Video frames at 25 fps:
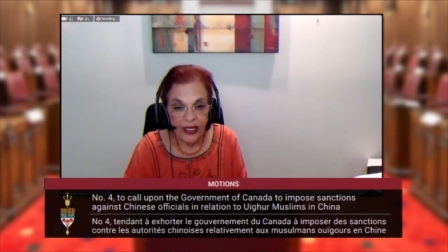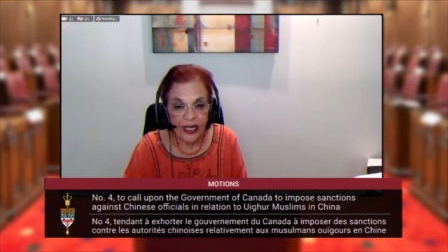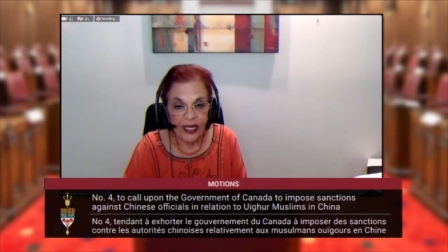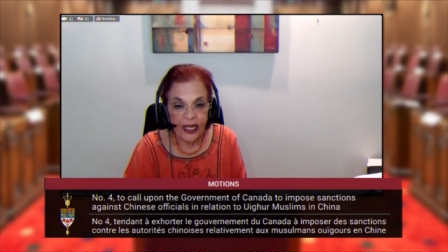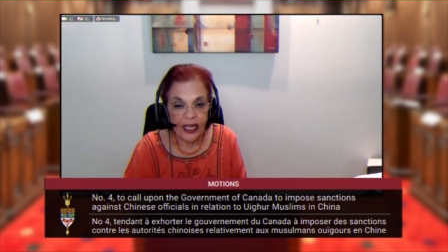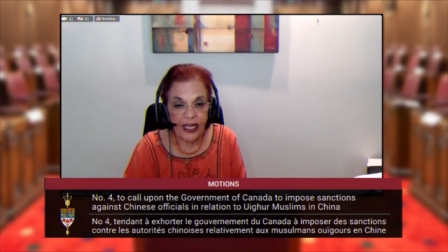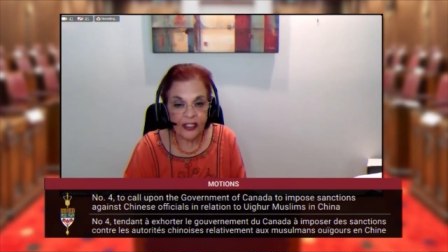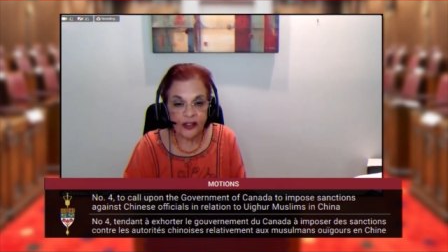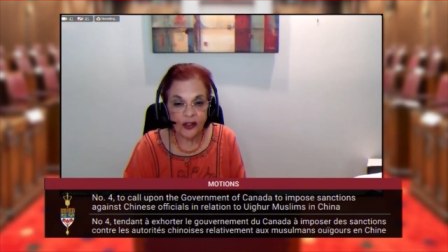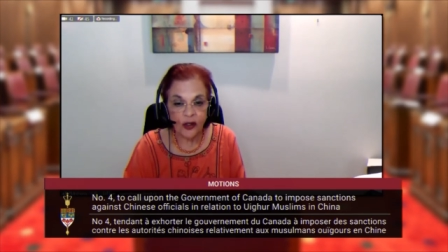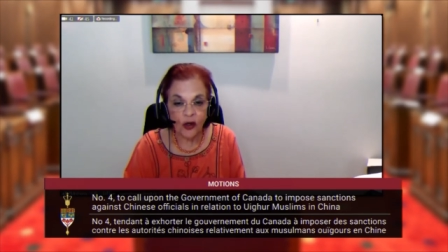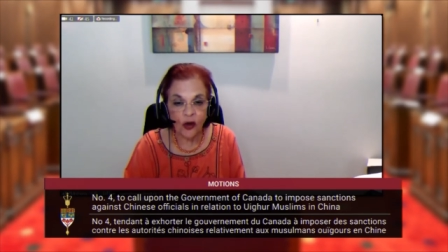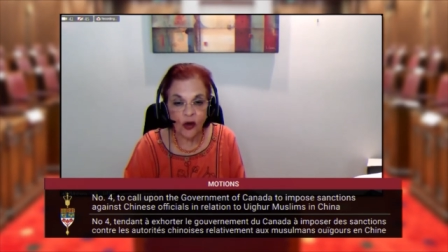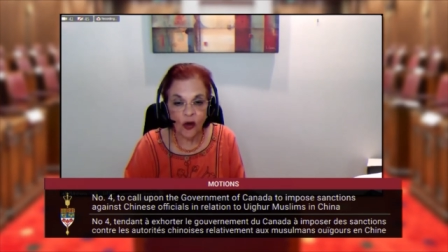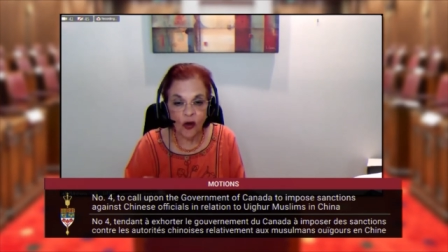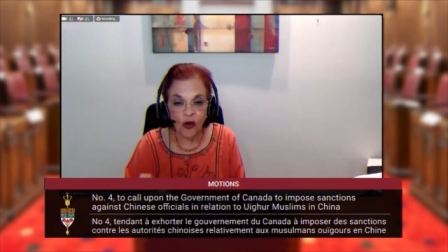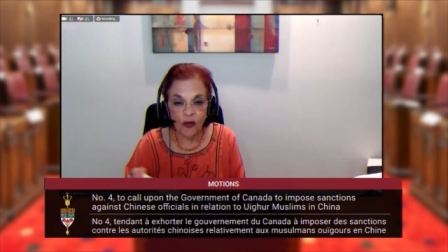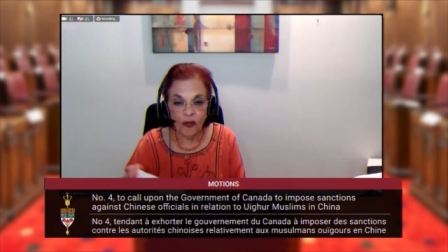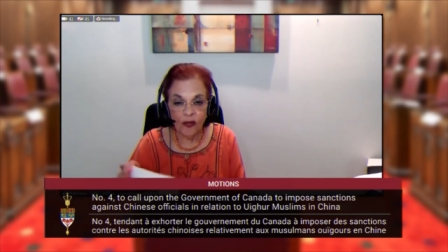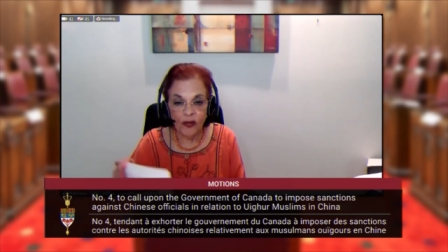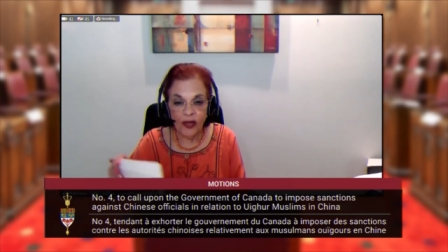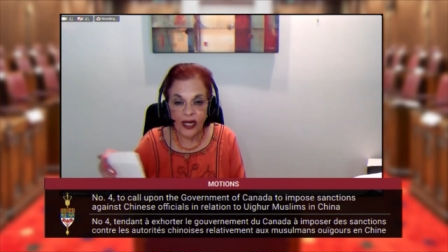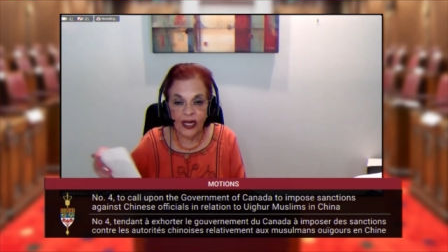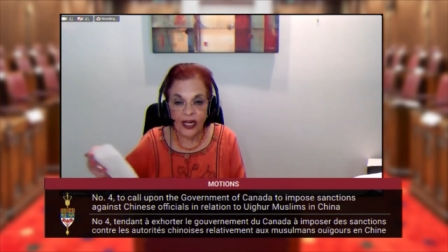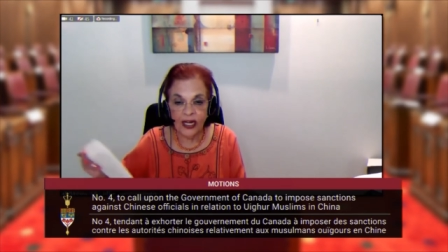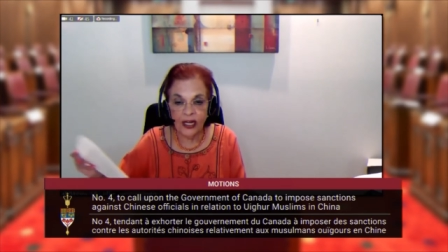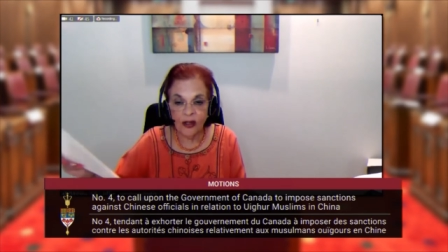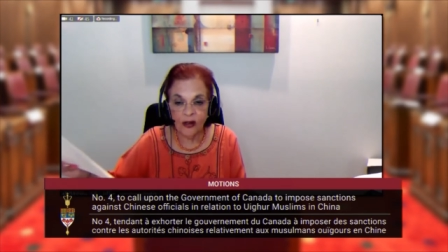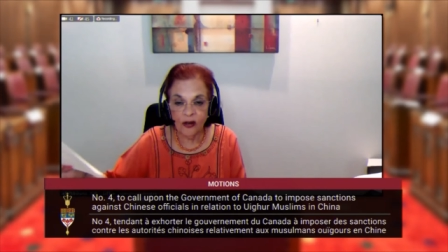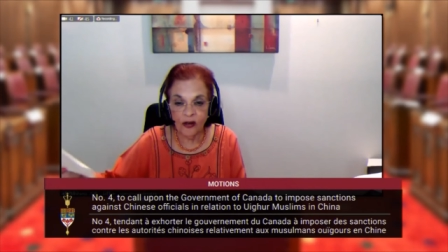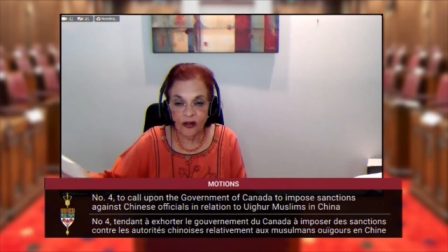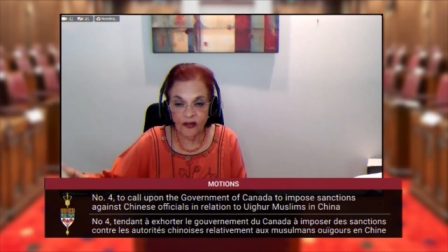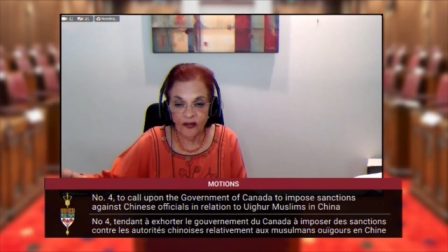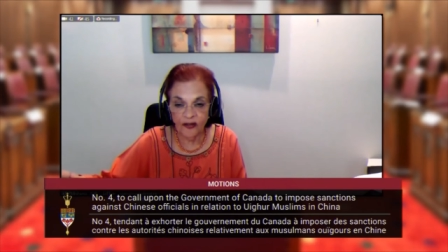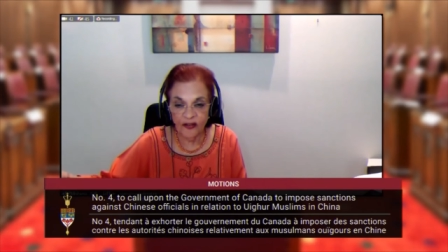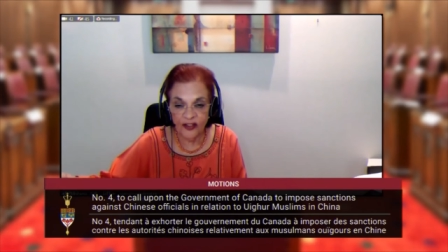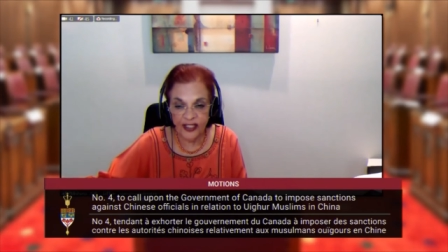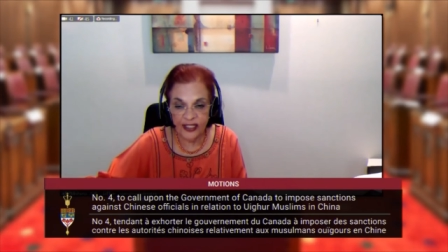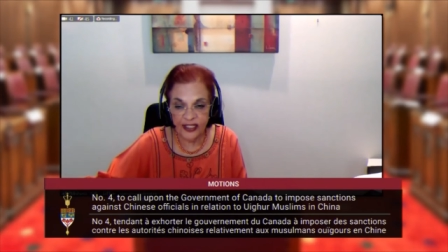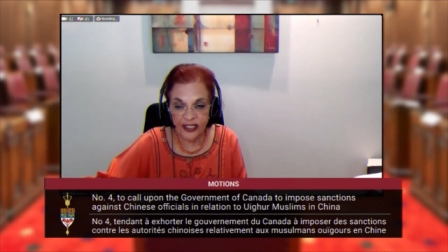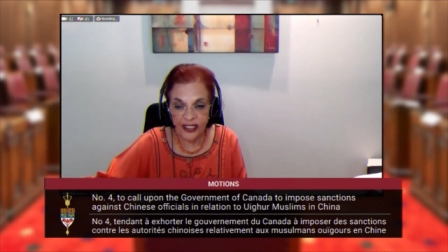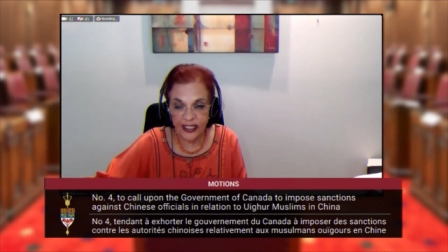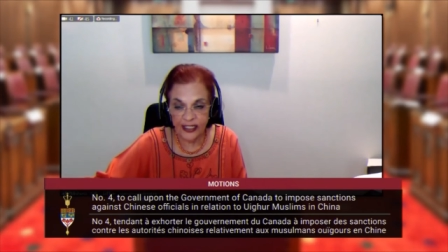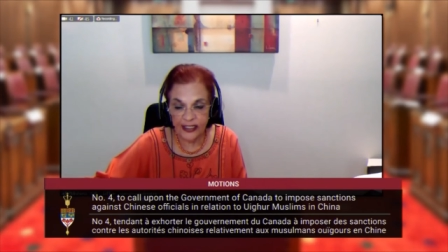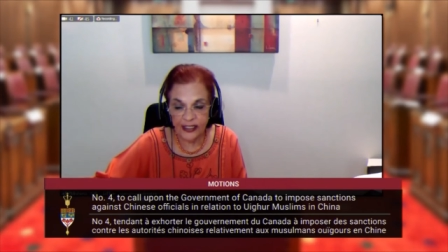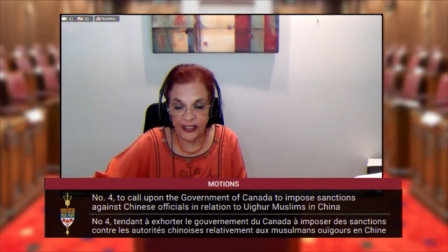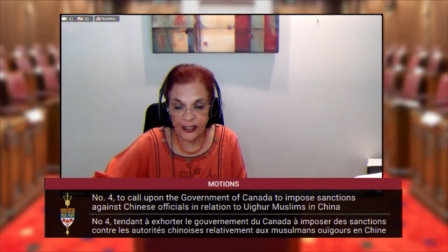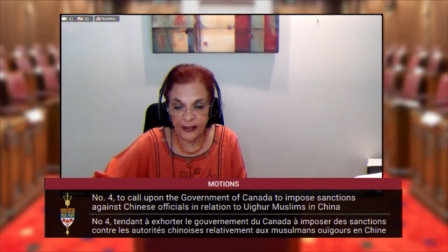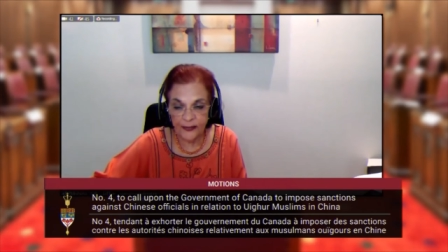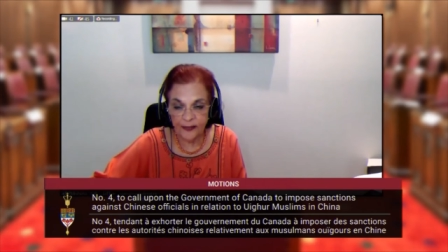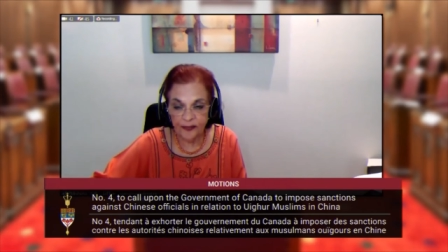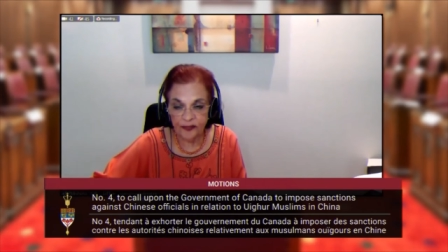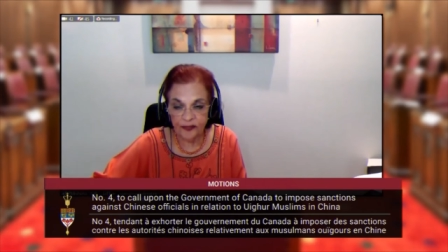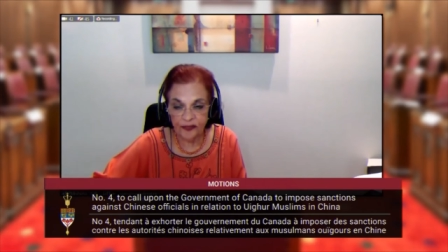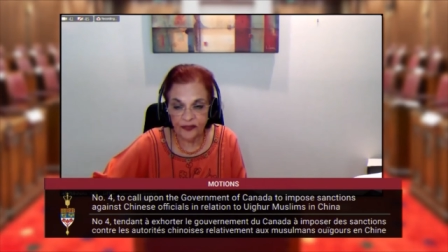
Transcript: at home are confiscated.